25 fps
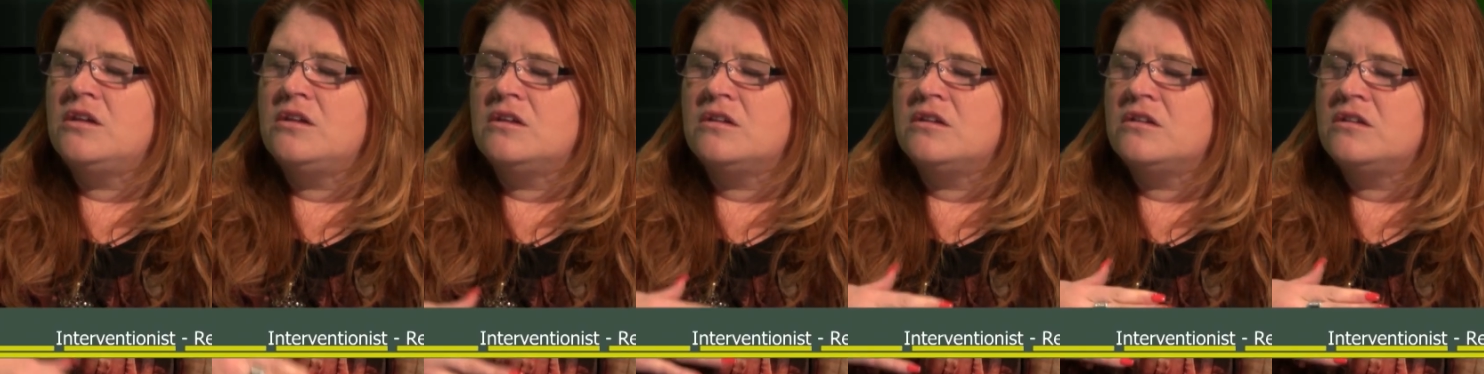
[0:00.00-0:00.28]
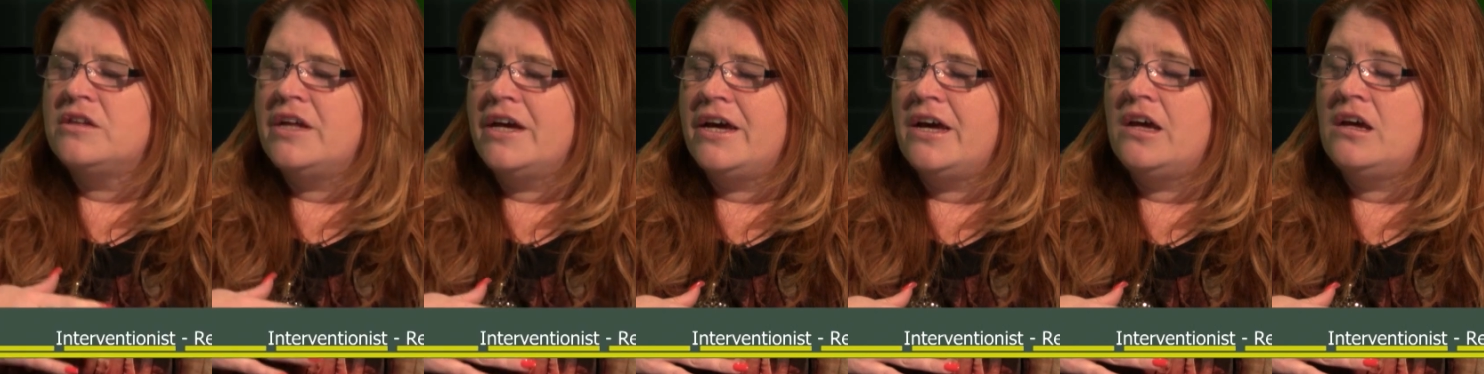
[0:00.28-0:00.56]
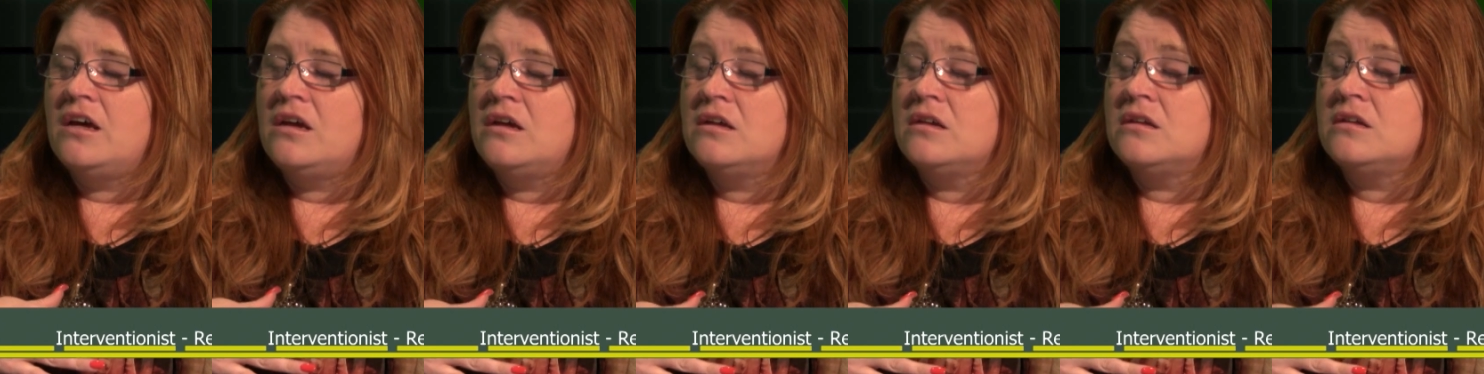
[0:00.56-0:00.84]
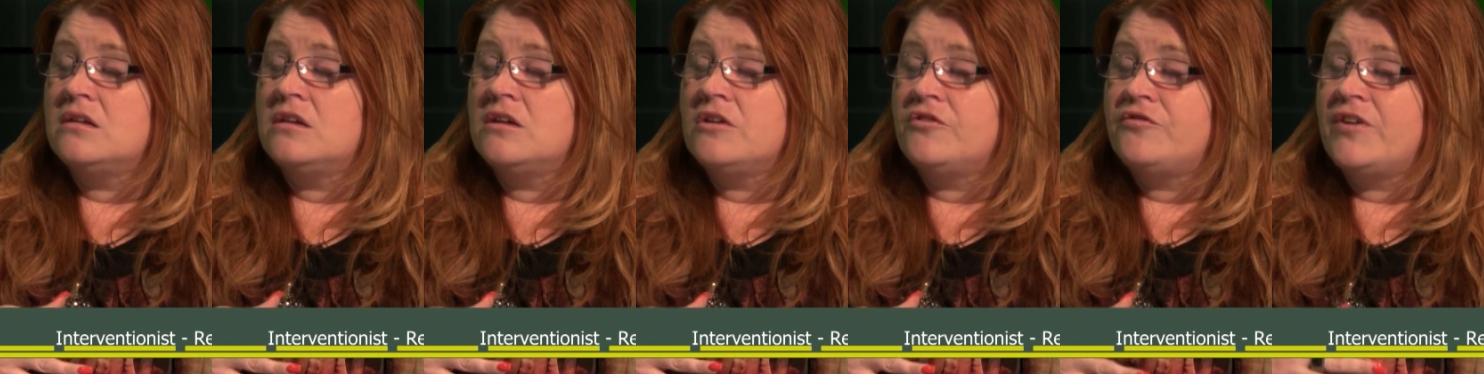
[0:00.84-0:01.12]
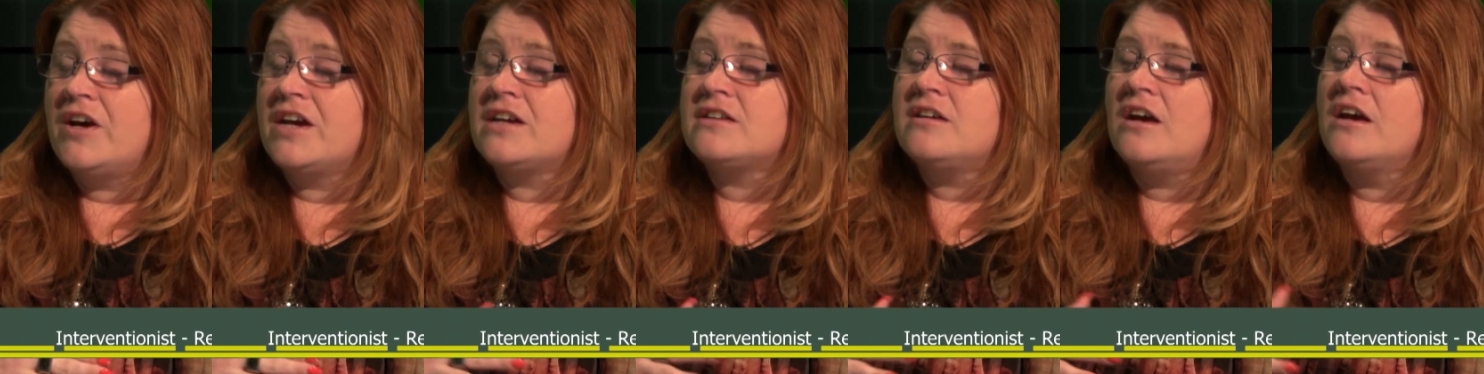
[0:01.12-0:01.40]
They
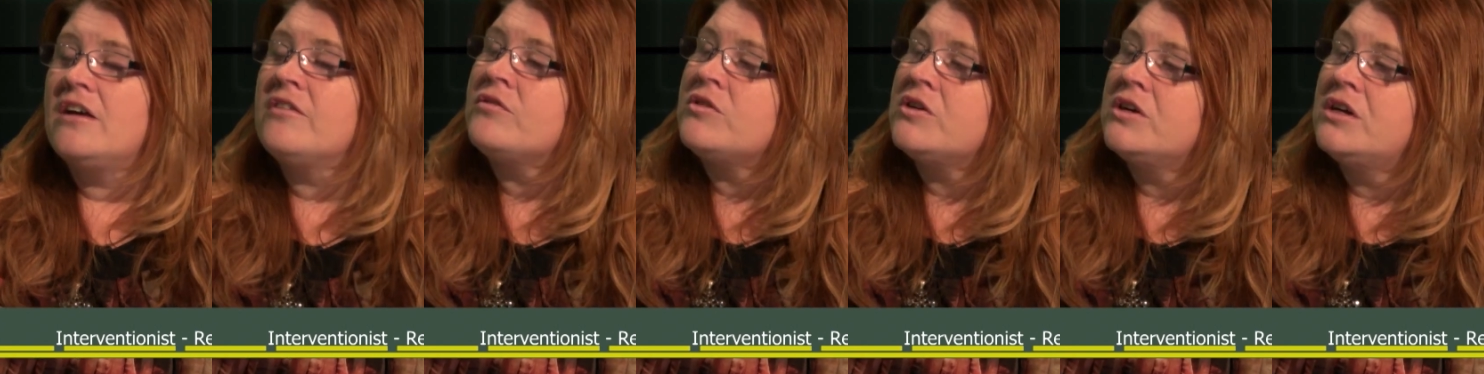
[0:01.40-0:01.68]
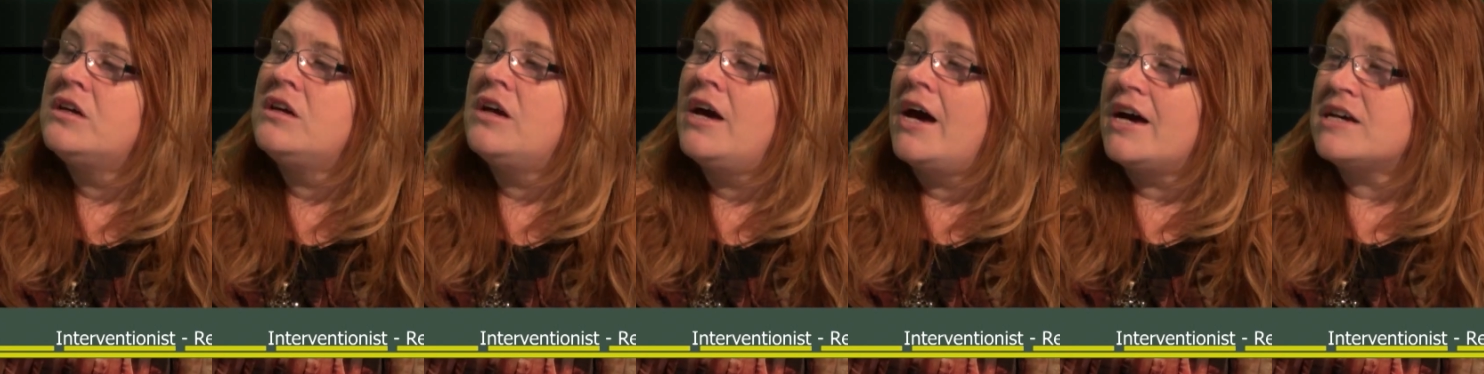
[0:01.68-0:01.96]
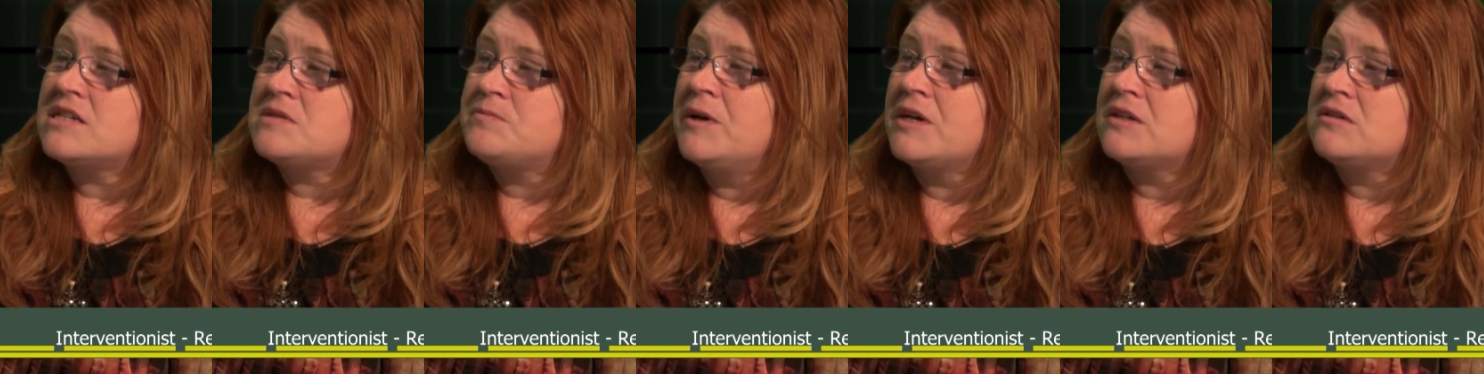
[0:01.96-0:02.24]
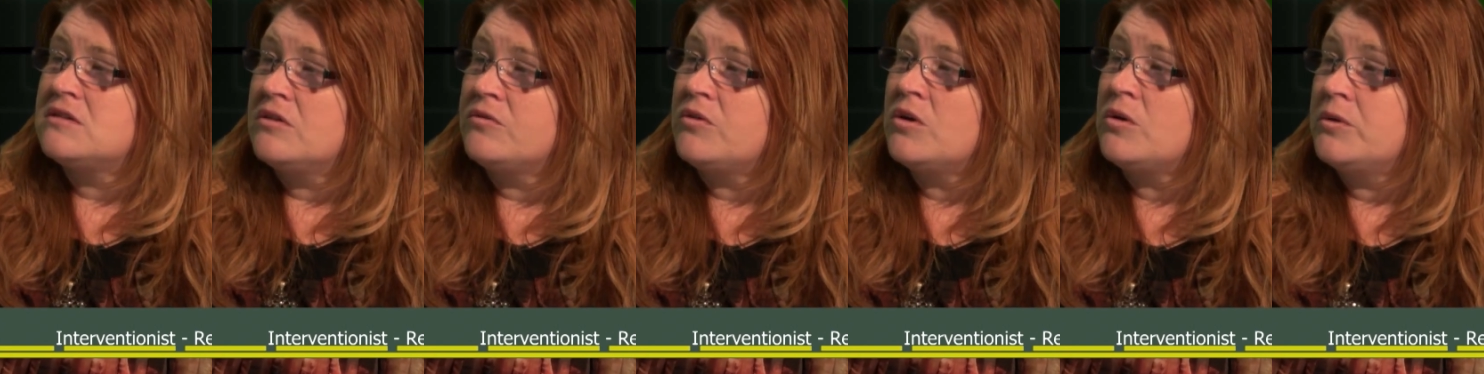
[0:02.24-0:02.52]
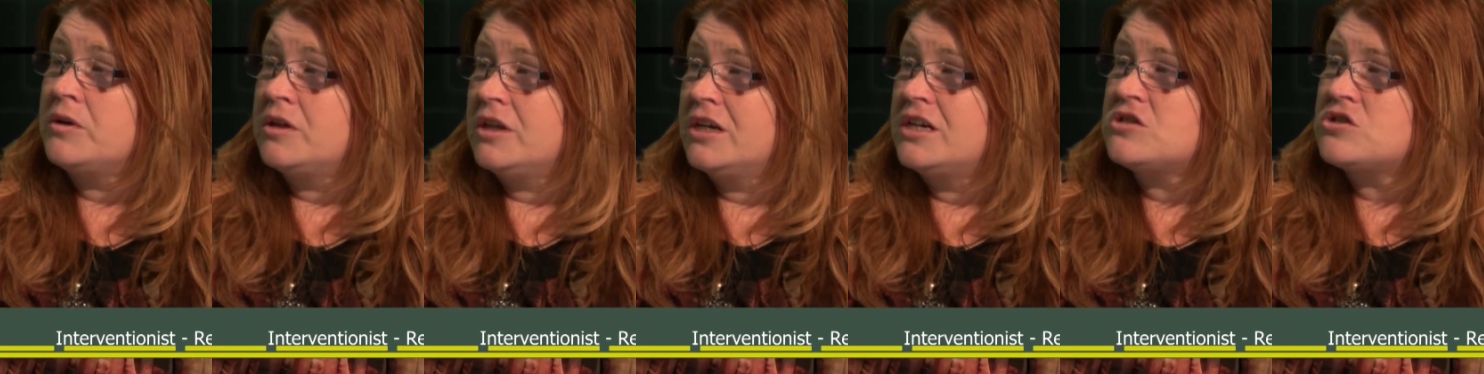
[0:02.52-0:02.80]
affect every aspect of our
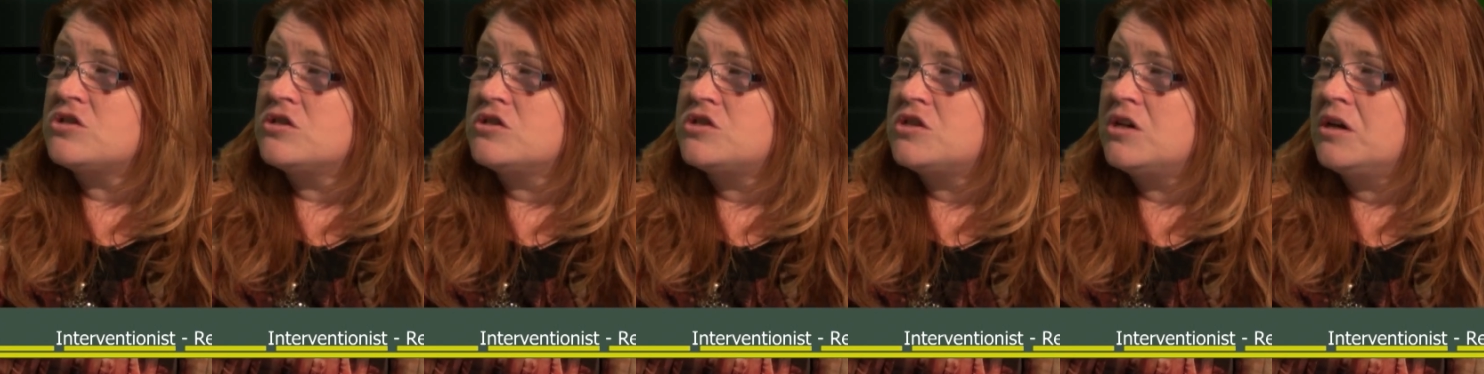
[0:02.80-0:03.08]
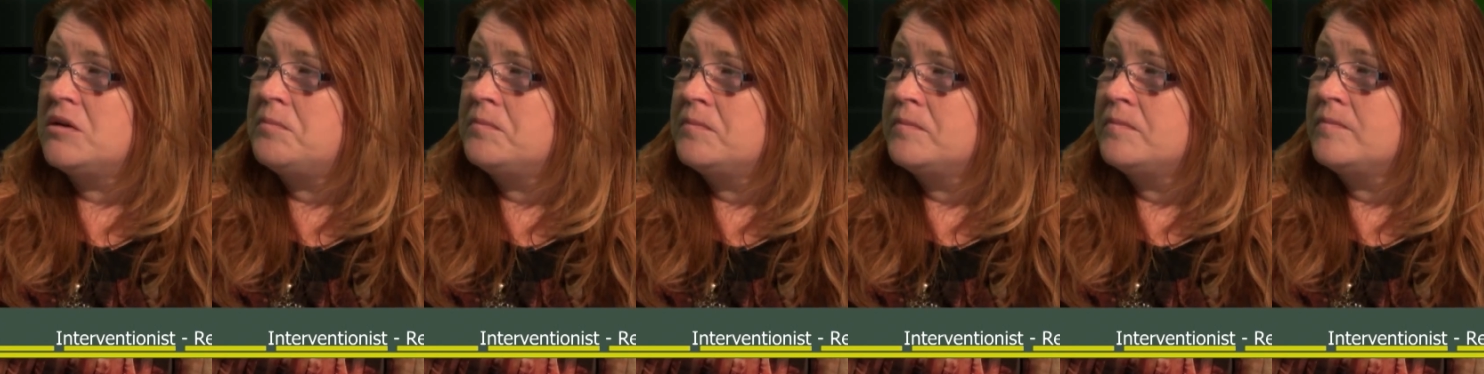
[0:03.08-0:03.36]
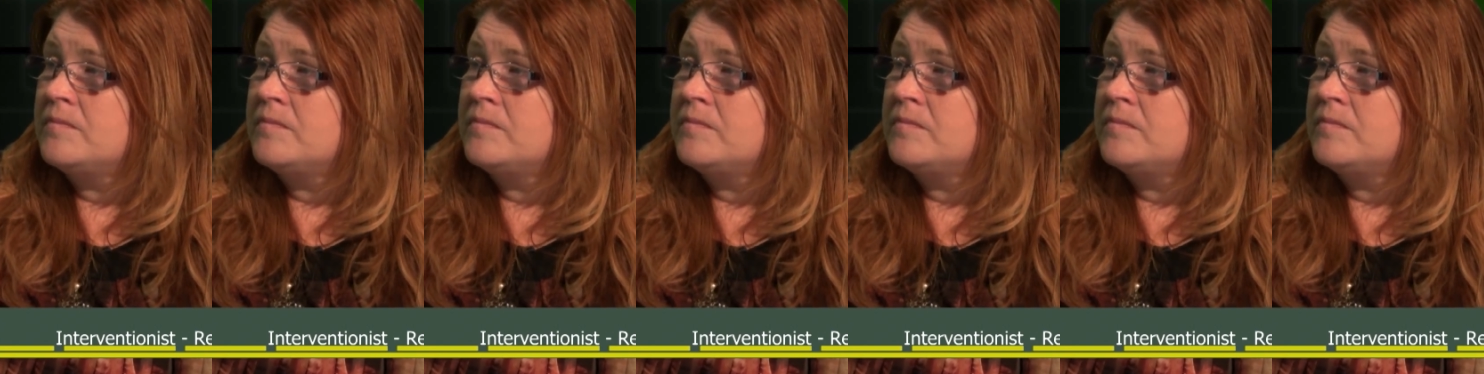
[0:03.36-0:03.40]
relationship